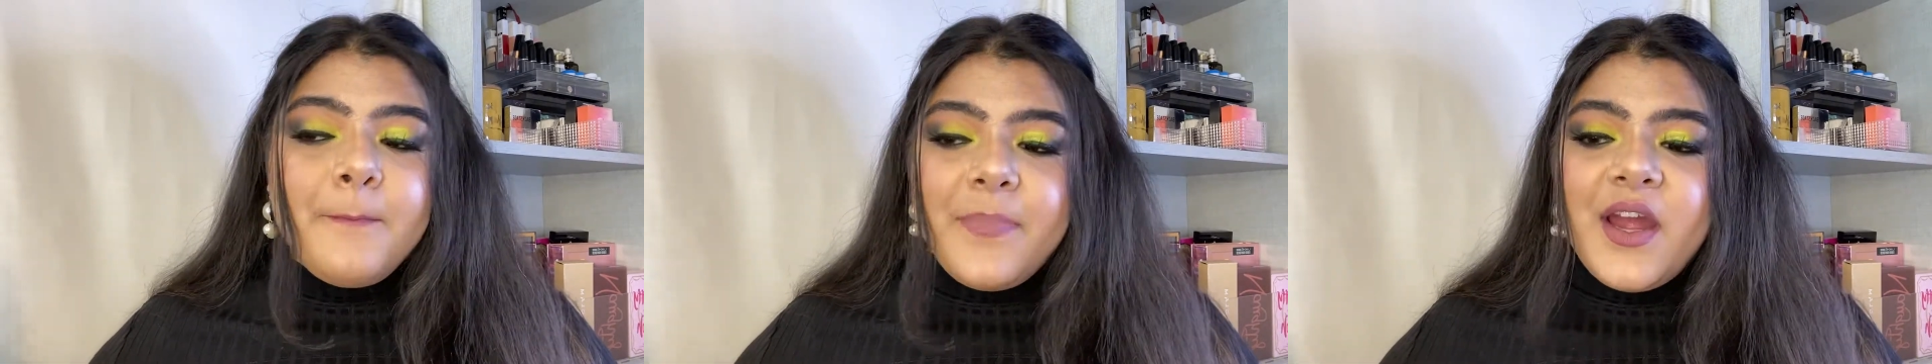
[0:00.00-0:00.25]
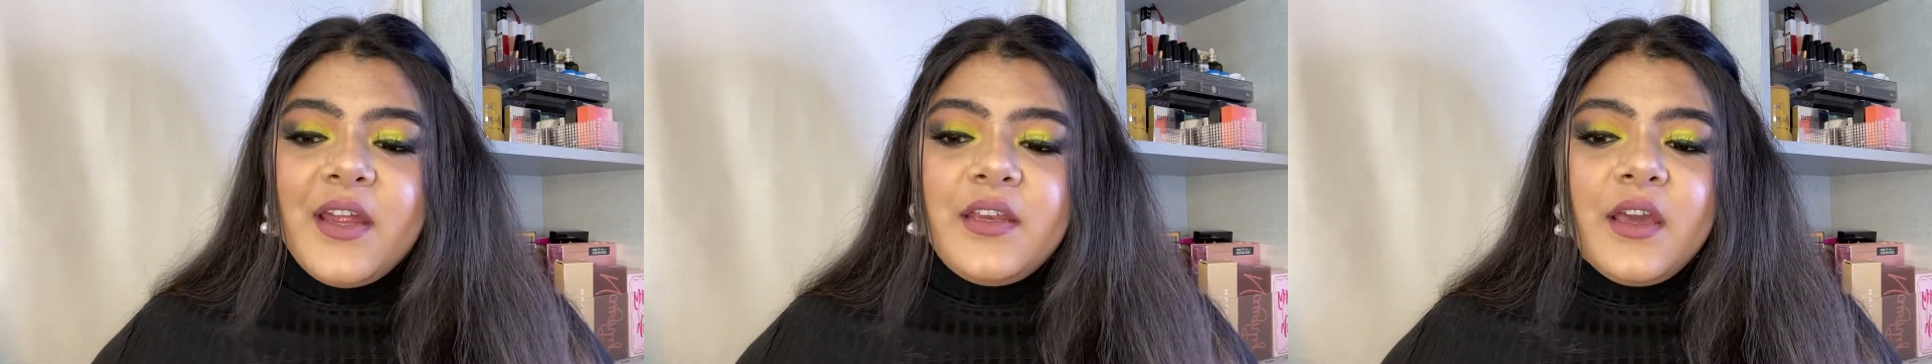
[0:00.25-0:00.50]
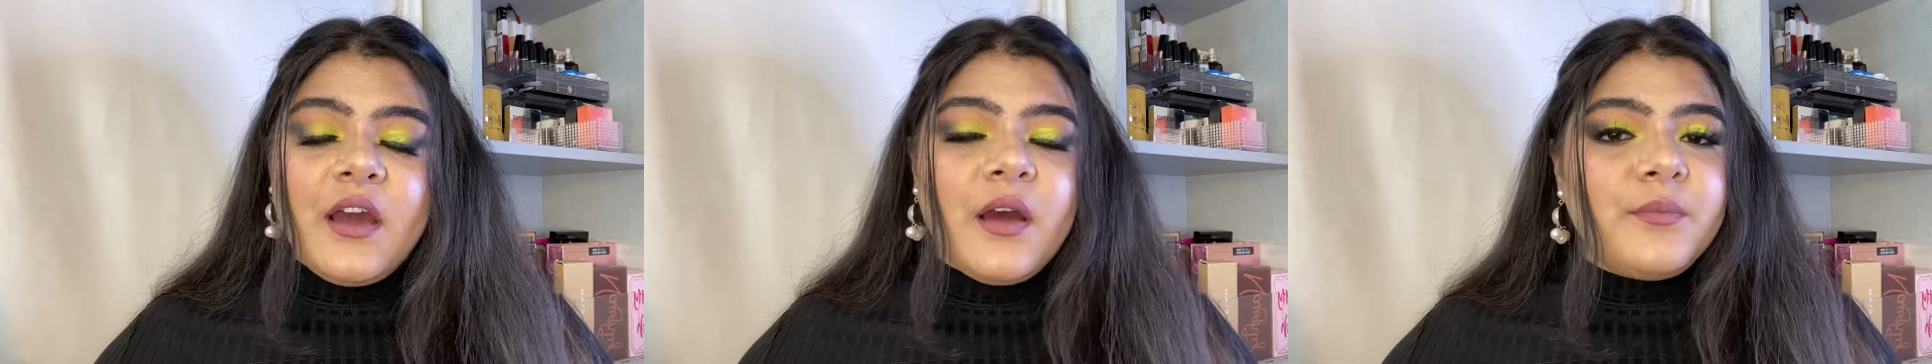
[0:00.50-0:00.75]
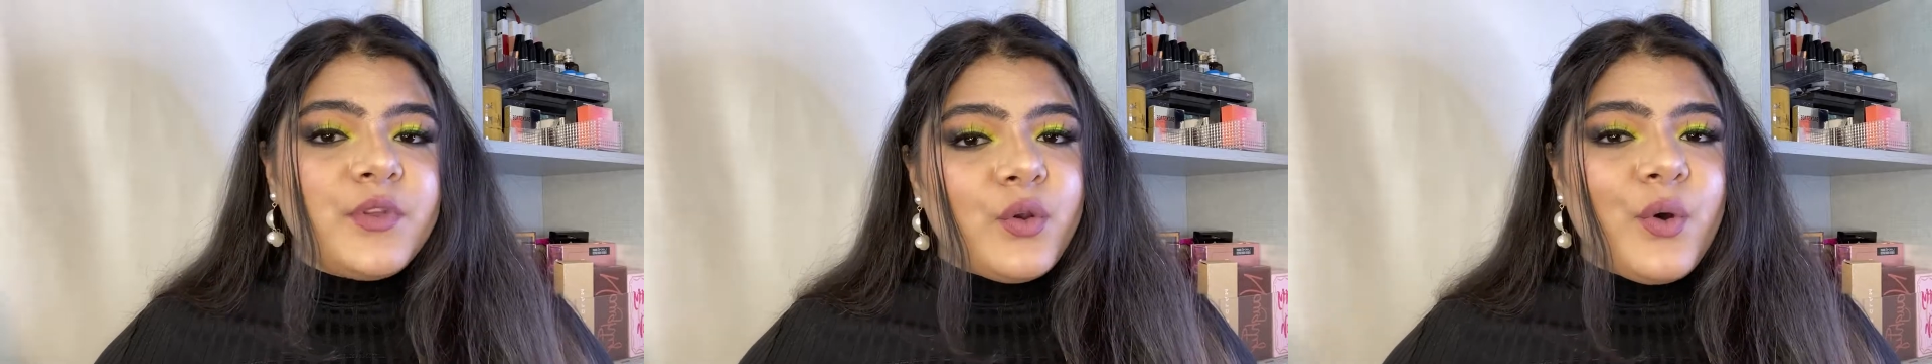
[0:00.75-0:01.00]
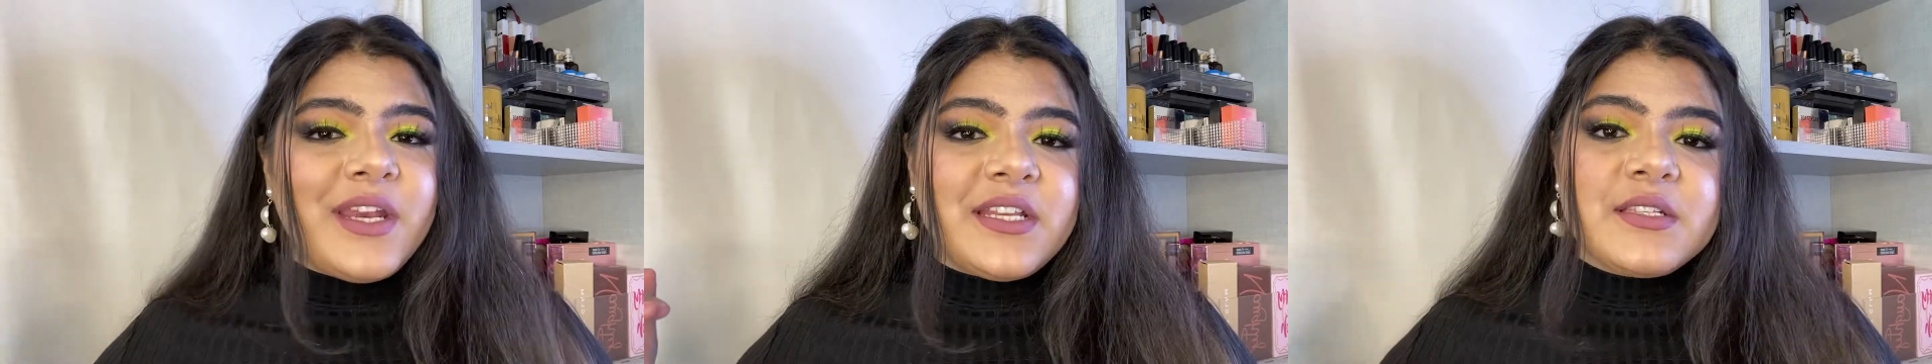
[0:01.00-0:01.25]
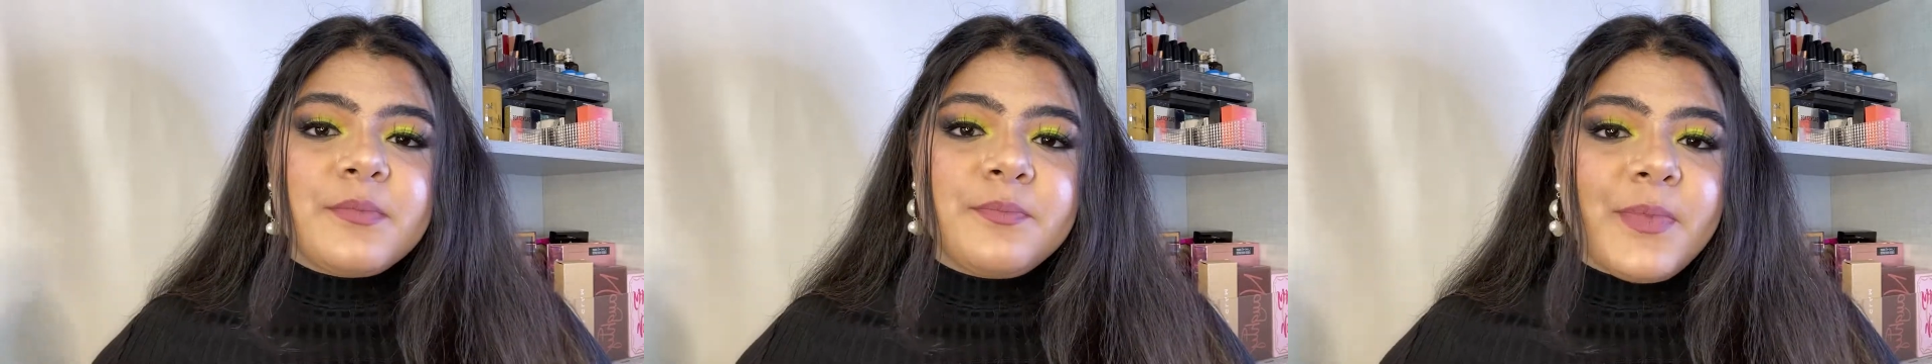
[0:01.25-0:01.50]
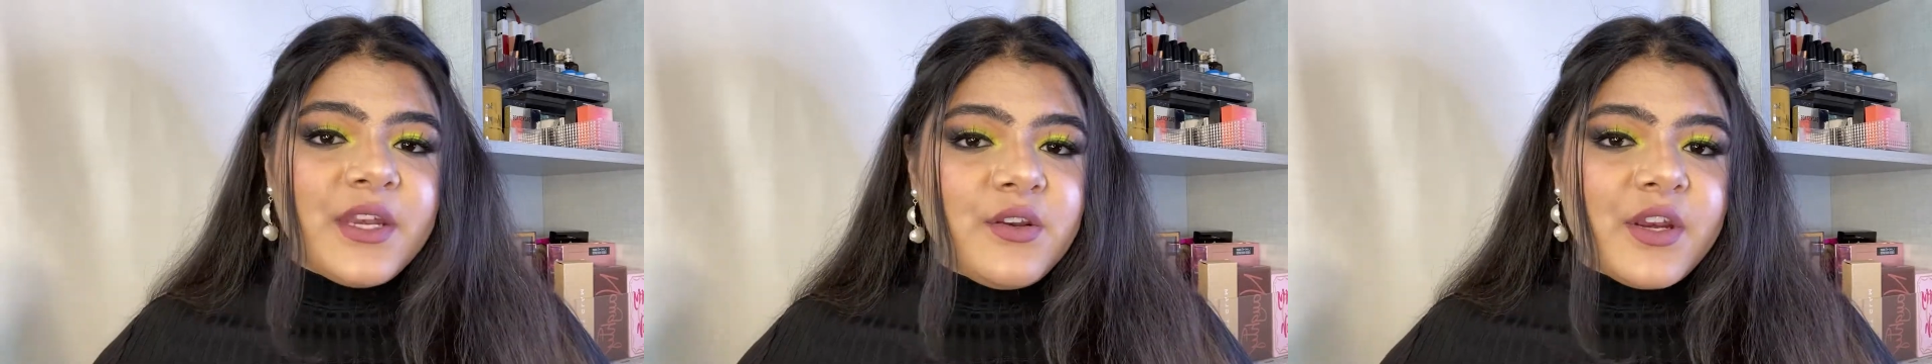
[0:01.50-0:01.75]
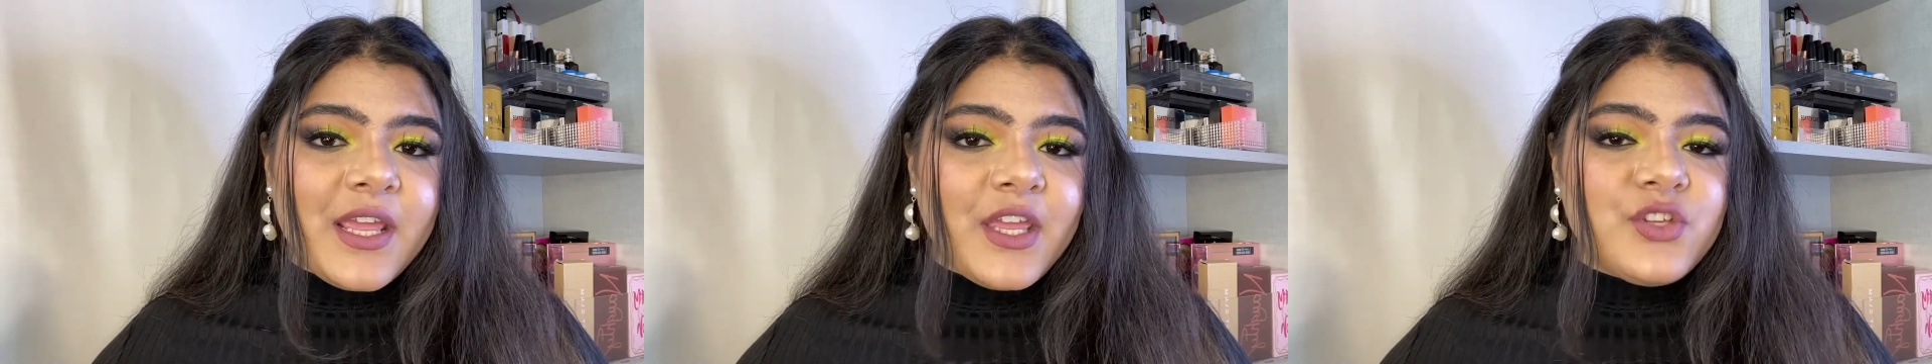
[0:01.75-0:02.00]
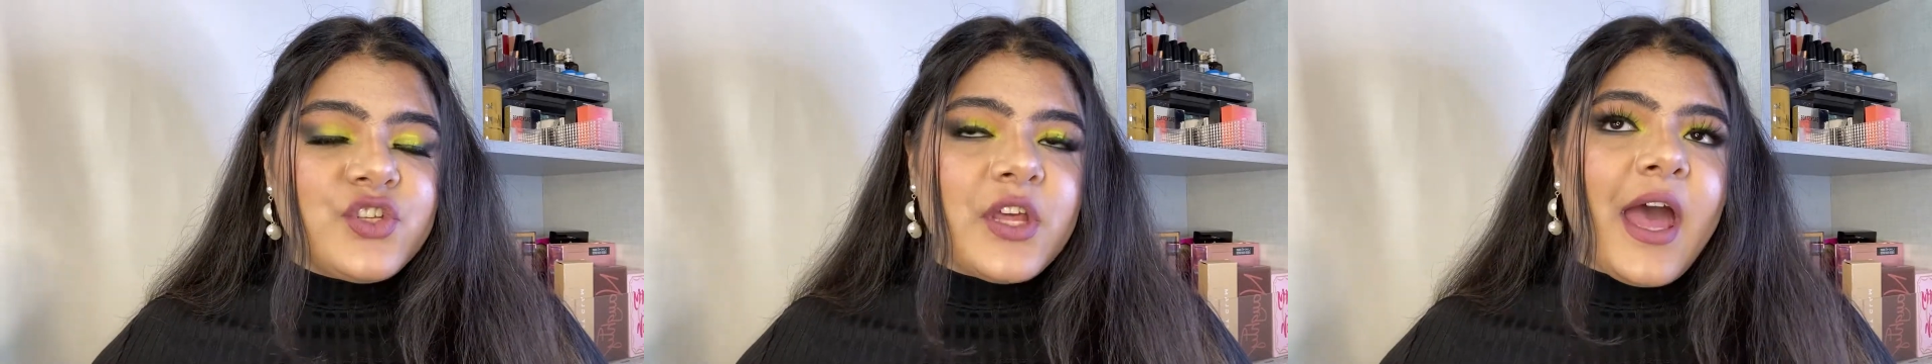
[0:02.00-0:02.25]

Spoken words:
but it is mid-ranged.